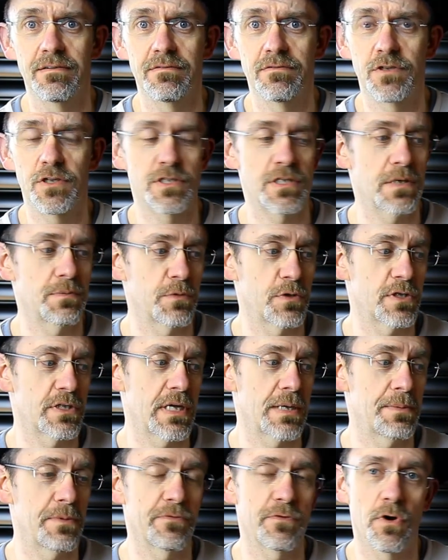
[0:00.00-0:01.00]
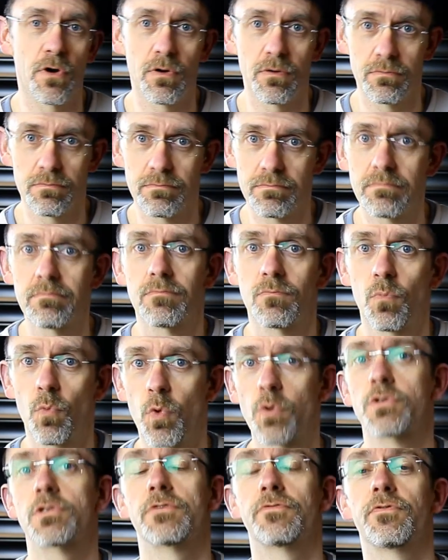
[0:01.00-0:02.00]
just how much time I've got
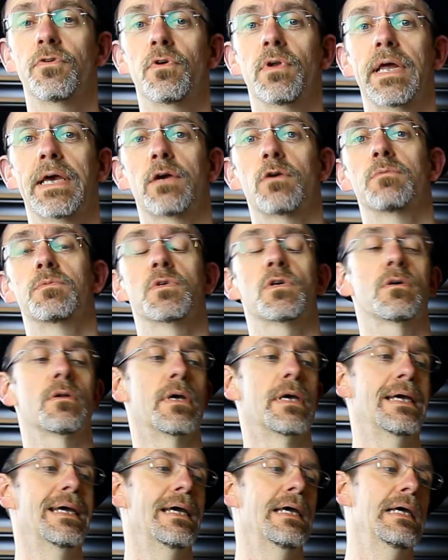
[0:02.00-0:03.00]
once the fuel light comes on.